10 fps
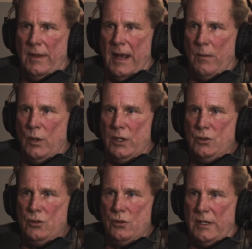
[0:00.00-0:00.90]
that
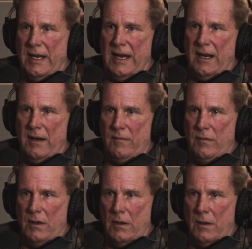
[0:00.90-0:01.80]
when you gave
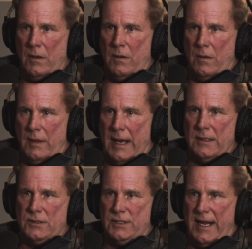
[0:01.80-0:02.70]

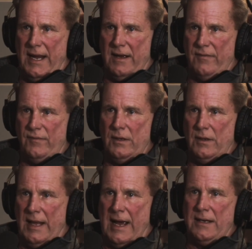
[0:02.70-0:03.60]
that staff
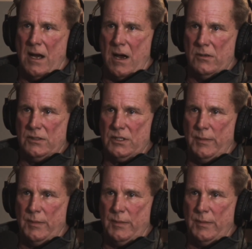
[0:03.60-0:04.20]
that knowledge,